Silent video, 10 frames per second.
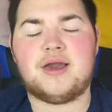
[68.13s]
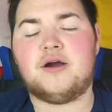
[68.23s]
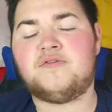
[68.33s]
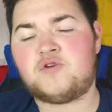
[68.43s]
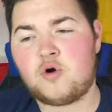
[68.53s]

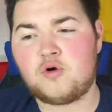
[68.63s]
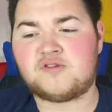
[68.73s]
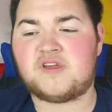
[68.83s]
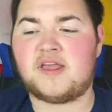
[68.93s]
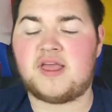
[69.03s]
Of
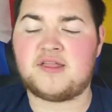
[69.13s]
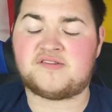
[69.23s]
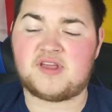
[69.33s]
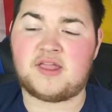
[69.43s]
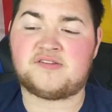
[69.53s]
course,
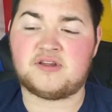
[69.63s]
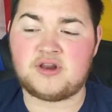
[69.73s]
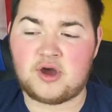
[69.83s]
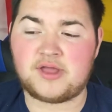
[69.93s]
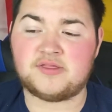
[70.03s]
it's a
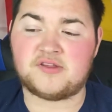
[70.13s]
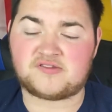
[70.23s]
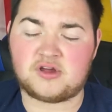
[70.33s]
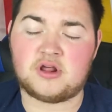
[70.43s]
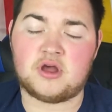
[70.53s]
night that's
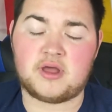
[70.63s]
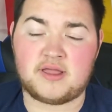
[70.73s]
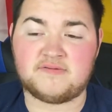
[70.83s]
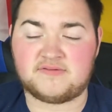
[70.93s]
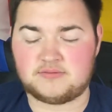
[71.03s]
going
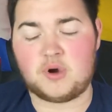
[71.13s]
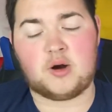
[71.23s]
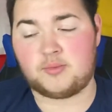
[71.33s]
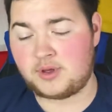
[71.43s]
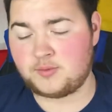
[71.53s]
to...
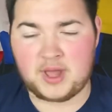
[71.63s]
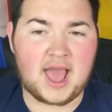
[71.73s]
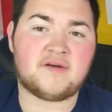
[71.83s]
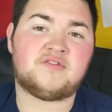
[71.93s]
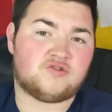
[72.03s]
Well, we
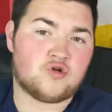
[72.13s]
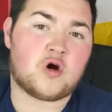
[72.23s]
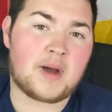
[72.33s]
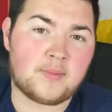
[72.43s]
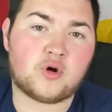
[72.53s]
have to talk
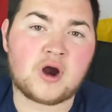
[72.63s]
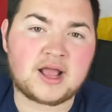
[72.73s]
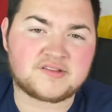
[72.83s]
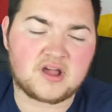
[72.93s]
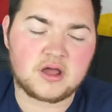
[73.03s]
about
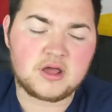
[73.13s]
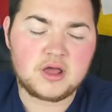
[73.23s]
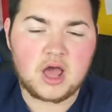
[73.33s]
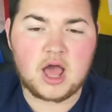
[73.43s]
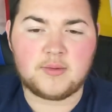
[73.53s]
Morata.
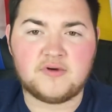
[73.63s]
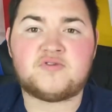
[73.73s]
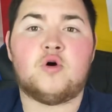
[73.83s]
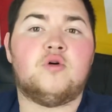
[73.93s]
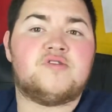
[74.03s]
Of
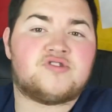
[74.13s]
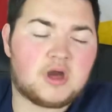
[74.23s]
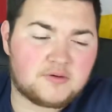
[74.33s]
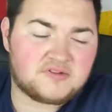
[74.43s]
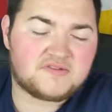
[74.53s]
course,
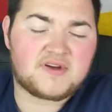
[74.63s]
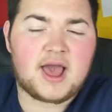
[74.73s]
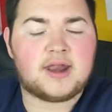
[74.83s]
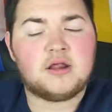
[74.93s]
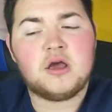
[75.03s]
Chelsea
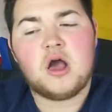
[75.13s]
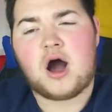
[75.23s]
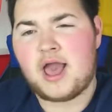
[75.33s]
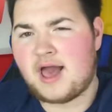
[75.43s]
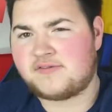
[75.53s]
fan,
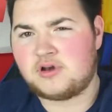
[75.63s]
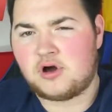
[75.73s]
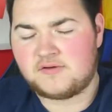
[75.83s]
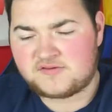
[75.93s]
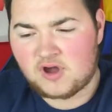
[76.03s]
I have a
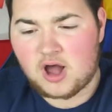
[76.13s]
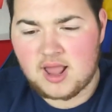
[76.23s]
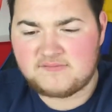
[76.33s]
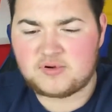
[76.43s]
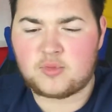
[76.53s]
lot of
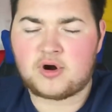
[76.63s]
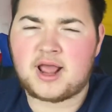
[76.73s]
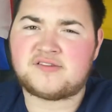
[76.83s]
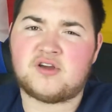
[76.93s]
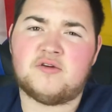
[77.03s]
time for
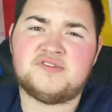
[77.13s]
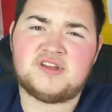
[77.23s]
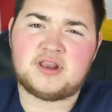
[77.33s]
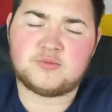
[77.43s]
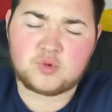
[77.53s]
Morata. Obviously,
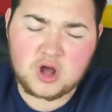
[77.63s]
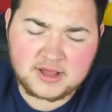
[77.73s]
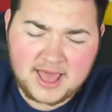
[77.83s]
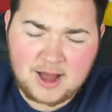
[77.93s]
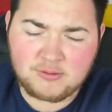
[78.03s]
it didn't
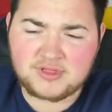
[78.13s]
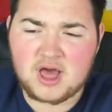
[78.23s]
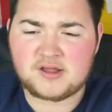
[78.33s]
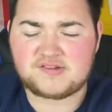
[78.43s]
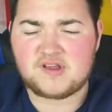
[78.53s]
work out with
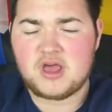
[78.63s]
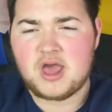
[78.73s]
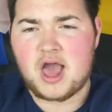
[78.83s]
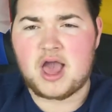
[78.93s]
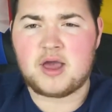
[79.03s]
us.
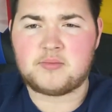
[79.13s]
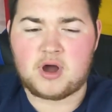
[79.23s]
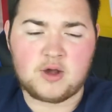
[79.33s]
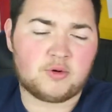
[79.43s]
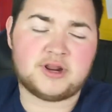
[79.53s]

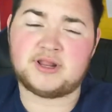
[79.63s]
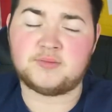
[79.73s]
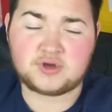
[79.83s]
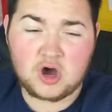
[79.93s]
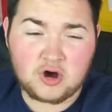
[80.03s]
I wanted
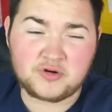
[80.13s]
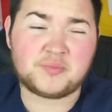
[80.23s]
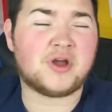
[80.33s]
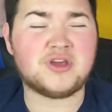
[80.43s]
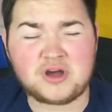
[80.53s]
him gone.
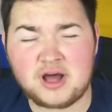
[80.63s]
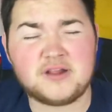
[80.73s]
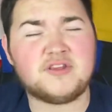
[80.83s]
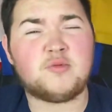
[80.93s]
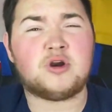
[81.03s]
But you
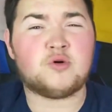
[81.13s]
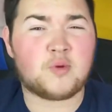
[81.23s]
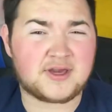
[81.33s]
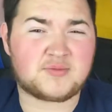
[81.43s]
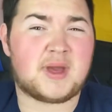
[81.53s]
want to
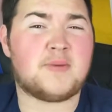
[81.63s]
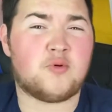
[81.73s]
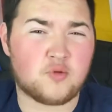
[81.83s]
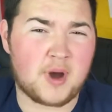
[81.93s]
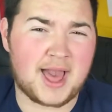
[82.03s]
wish
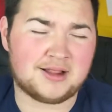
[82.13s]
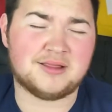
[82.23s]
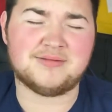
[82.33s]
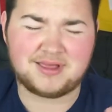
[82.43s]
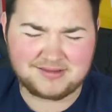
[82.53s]
people well
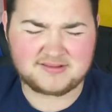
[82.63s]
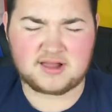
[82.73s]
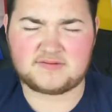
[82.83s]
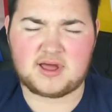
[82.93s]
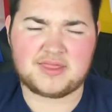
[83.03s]
and
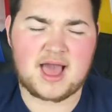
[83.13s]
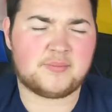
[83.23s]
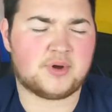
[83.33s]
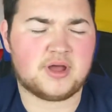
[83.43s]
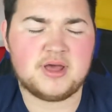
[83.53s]
stuff like that.
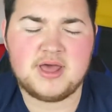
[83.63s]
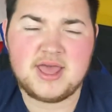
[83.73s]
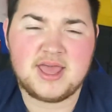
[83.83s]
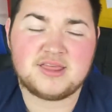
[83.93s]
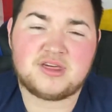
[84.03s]
But
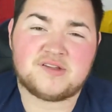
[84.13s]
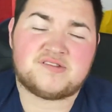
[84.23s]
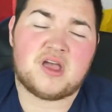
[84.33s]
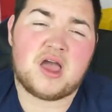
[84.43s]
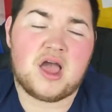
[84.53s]

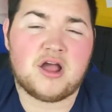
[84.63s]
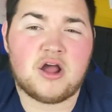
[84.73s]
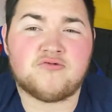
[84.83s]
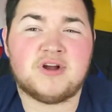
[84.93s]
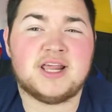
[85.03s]
just
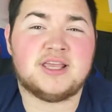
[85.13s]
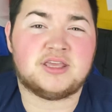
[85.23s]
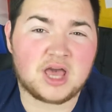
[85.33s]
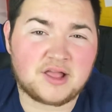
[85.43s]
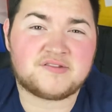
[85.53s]
a really
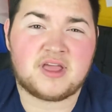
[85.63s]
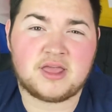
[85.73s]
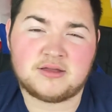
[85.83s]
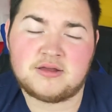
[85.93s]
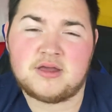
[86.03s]

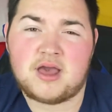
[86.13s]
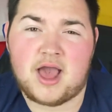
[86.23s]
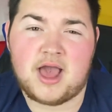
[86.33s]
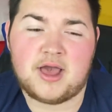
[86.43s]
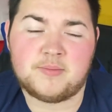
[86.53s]
gutting
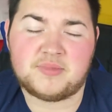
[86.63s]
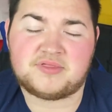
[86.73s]
chain